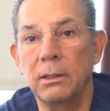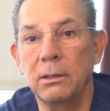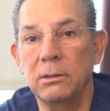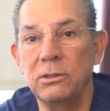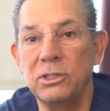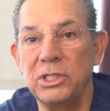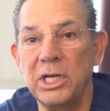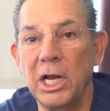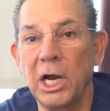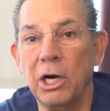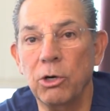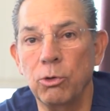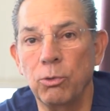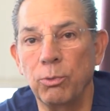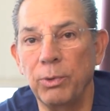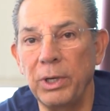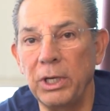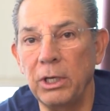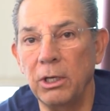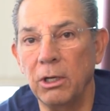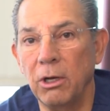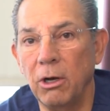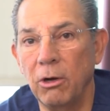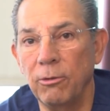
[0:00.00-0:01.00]

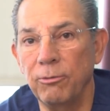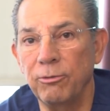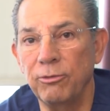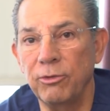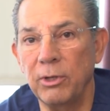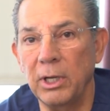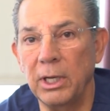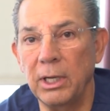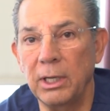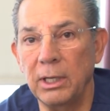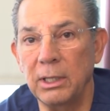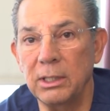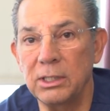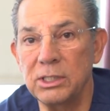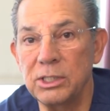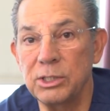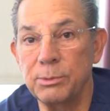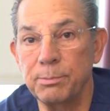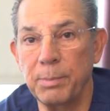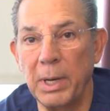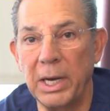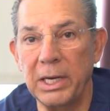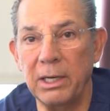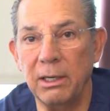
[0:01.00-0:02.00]
narrowing of the
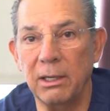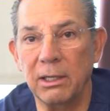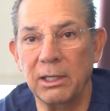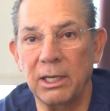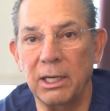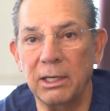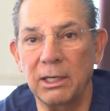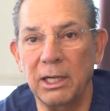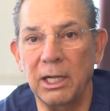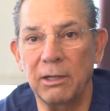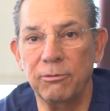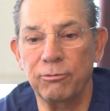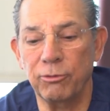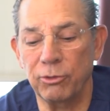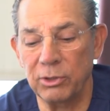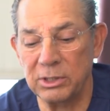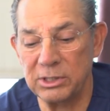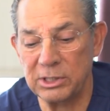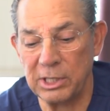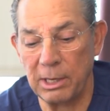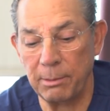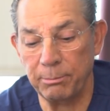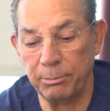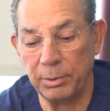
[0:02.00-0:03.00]
spinal canal, for
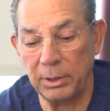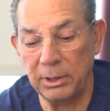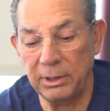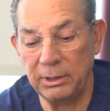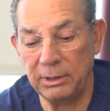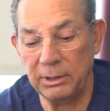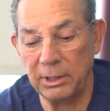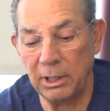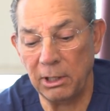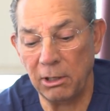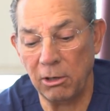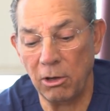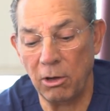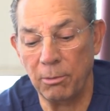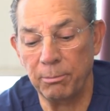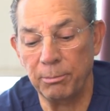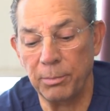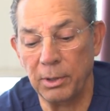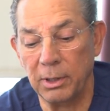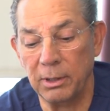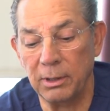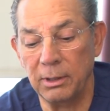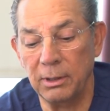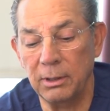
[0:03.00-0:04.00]
example, in the
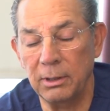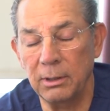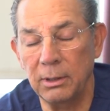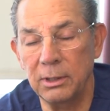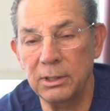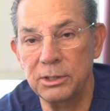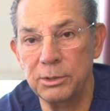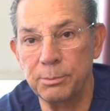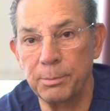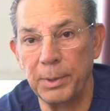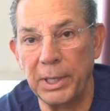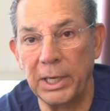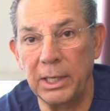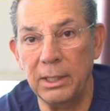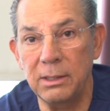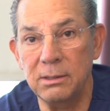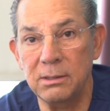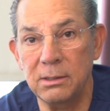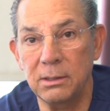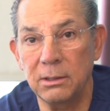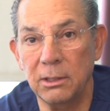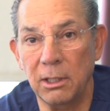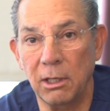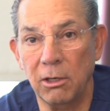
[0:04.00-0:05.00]
lumbar
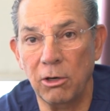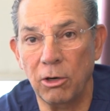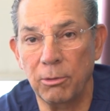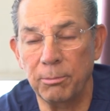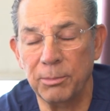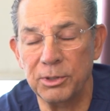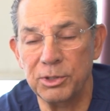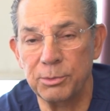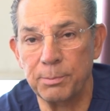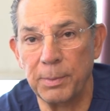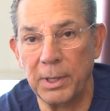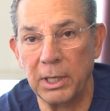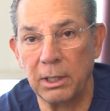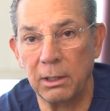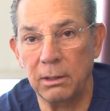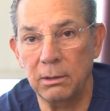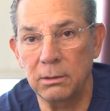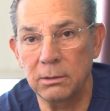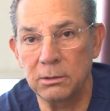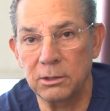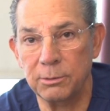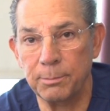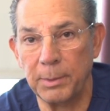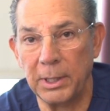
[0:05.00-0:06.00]
space, in the lumbar
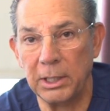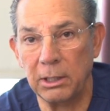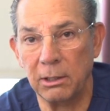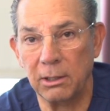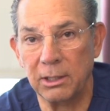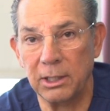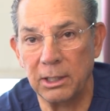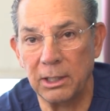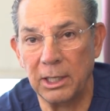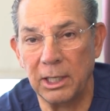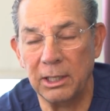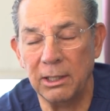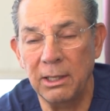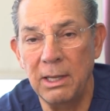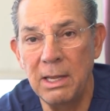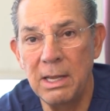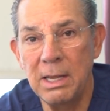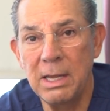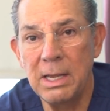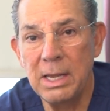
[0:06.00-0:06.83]
spinal canal,